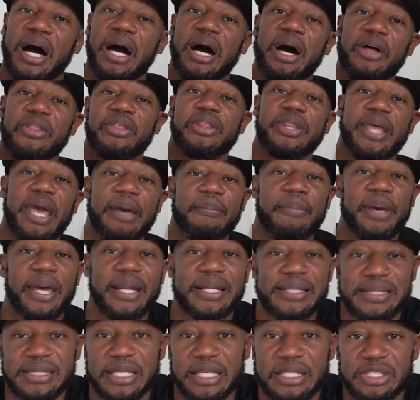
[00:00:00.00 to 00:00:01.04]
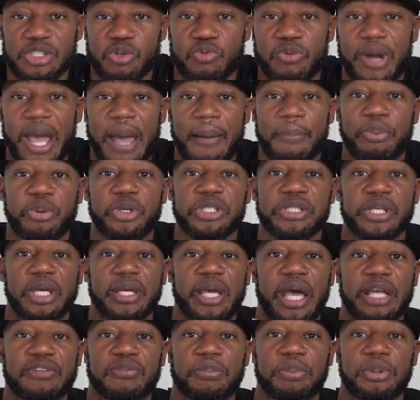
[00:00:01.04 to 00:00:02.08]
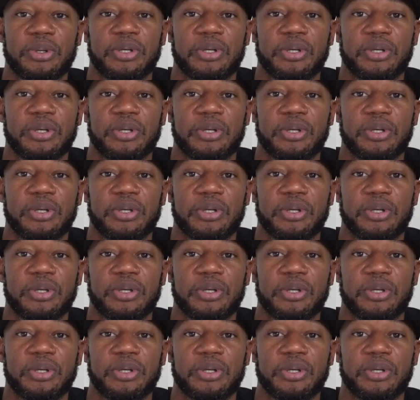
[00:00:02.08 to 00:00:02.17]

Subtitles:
Other than that, man, that's it. It's a wrap. Appreciate you guys for